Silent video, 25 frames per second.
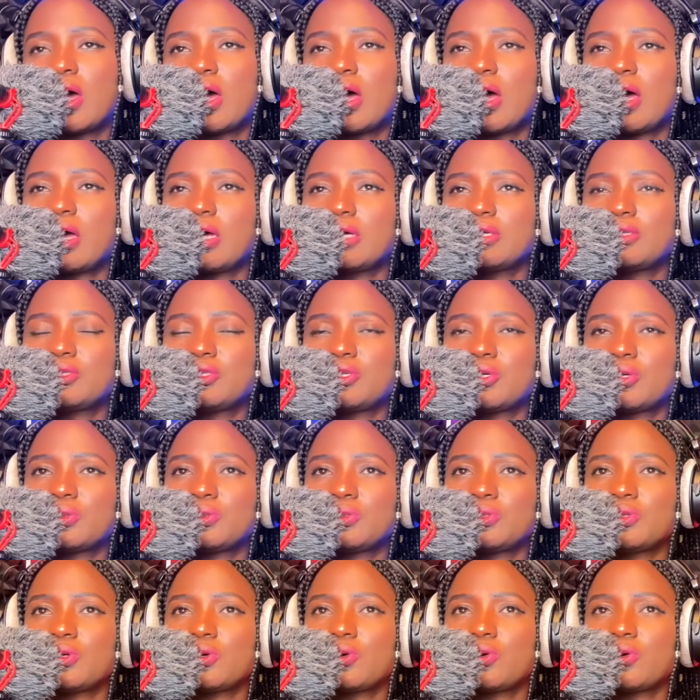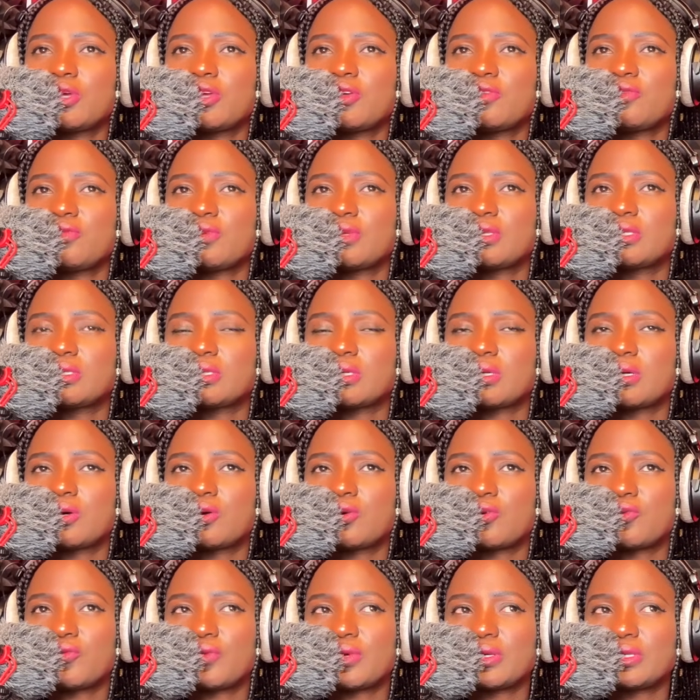I don't know if it's a
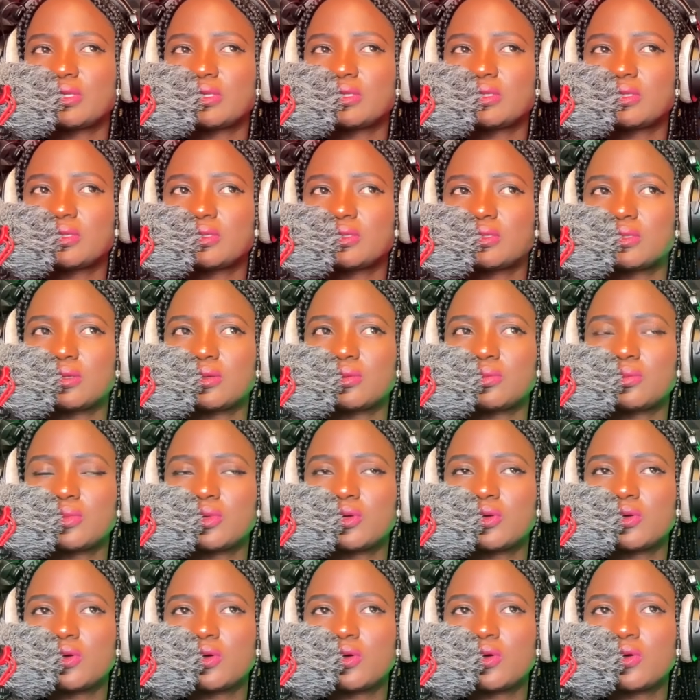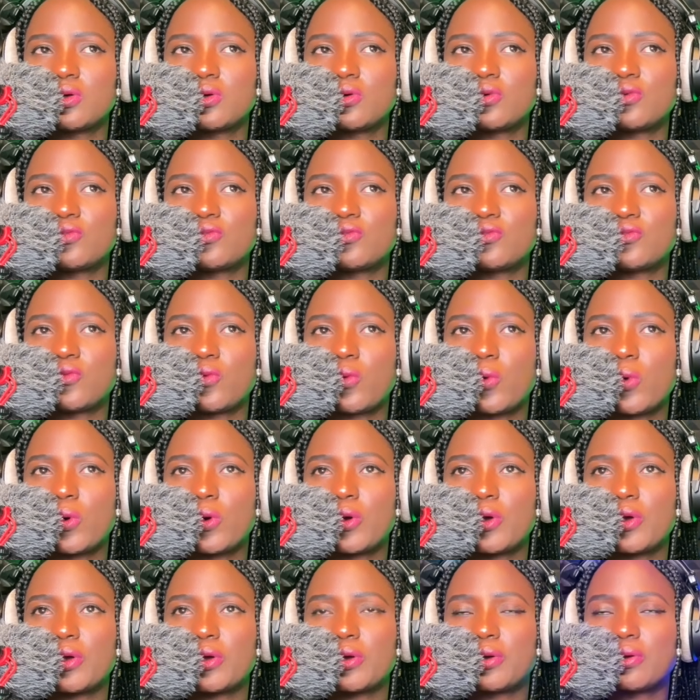criticism
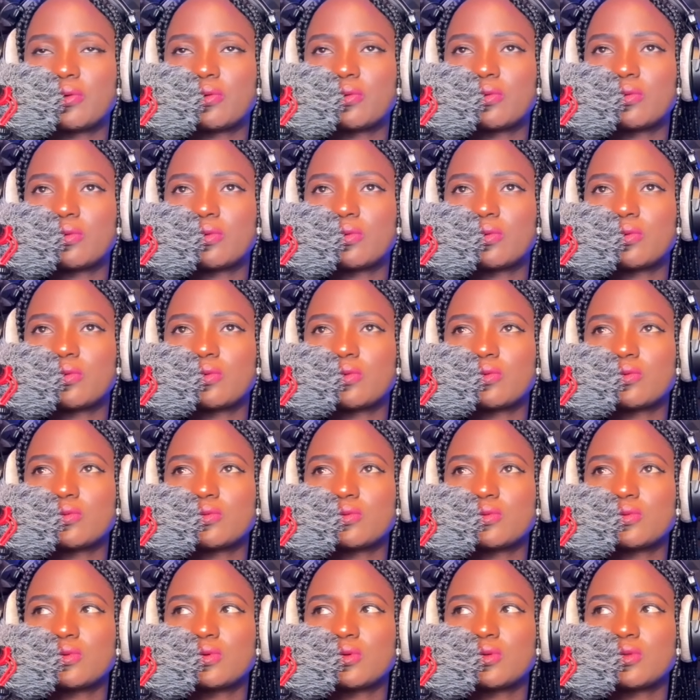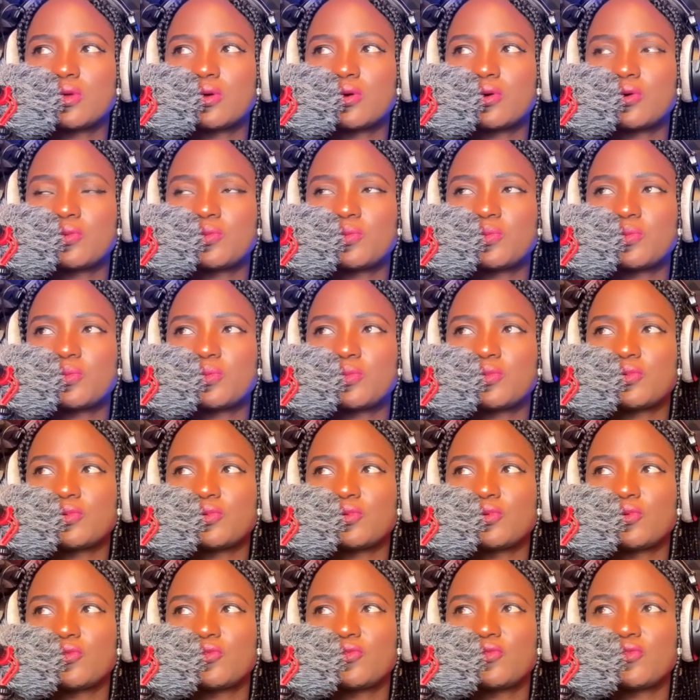for, you know,
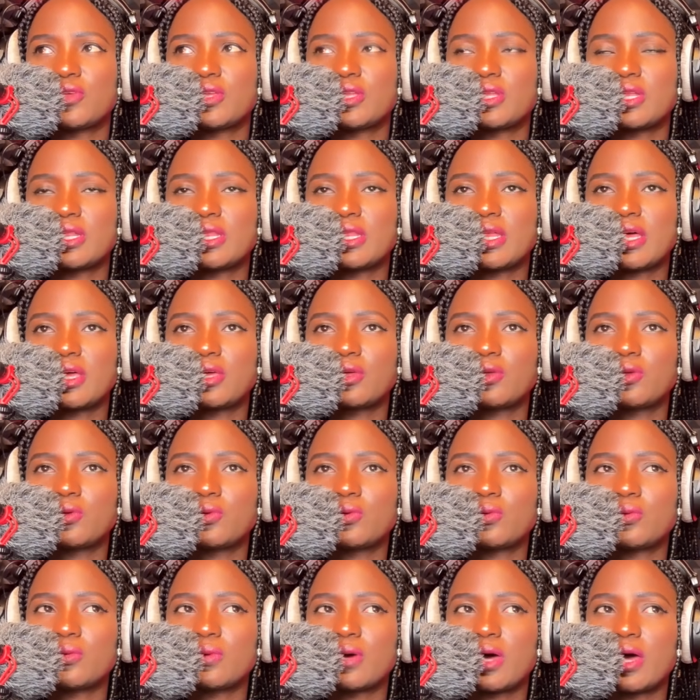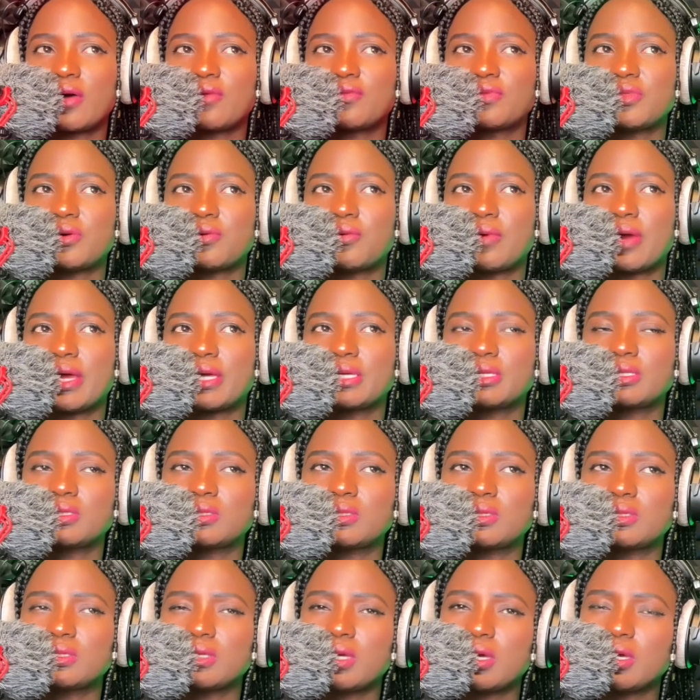you feeling like you have the right
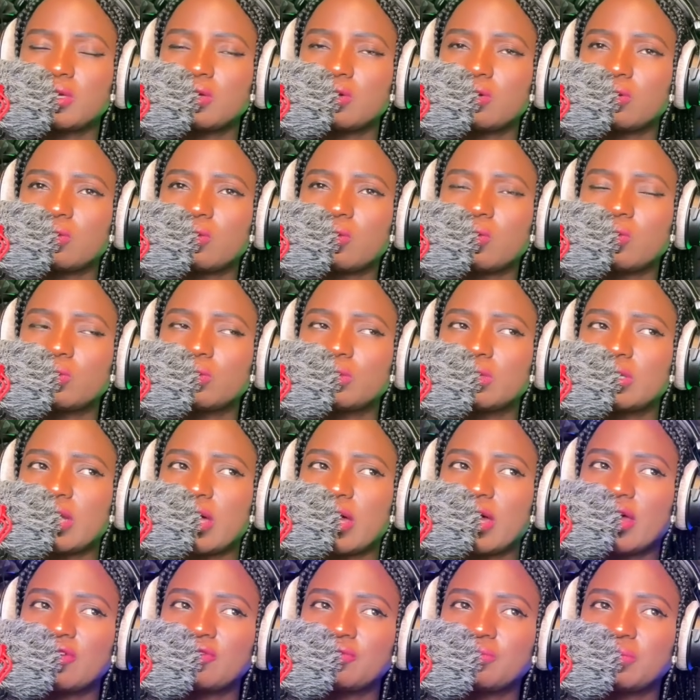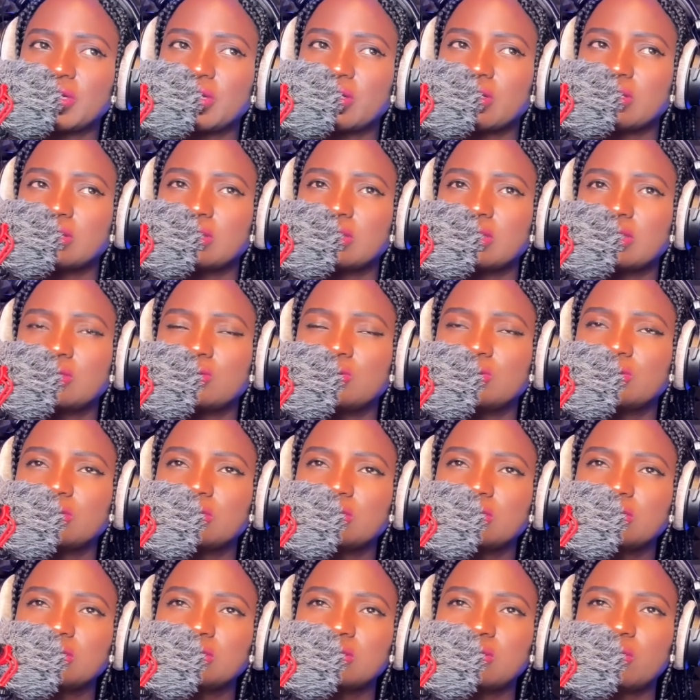to take your own life, because he
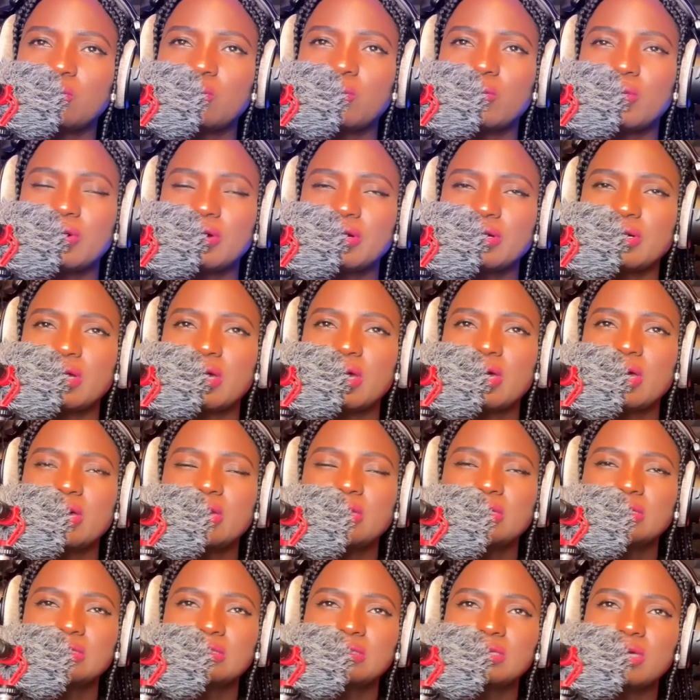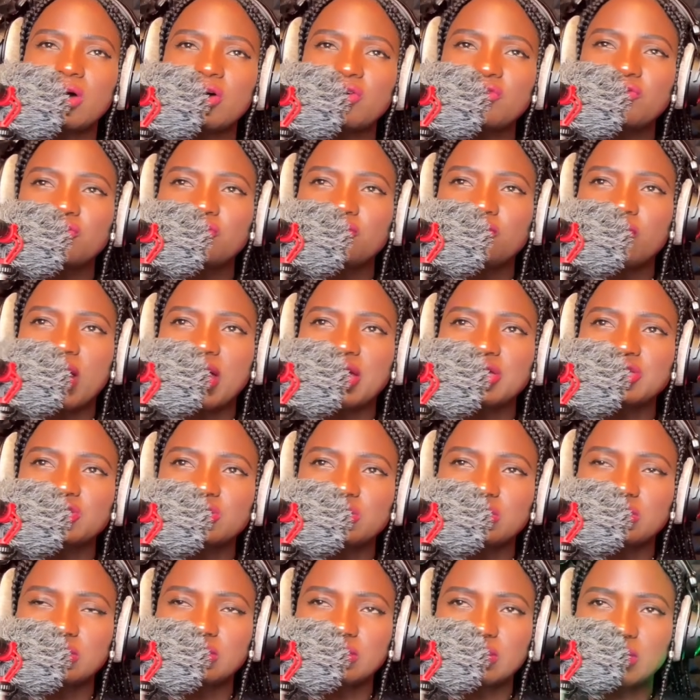uses the word
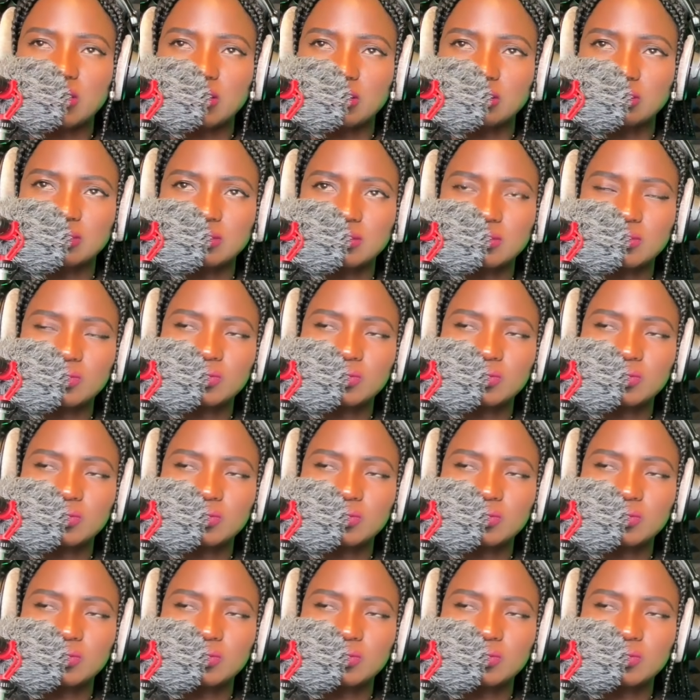self-righteousness.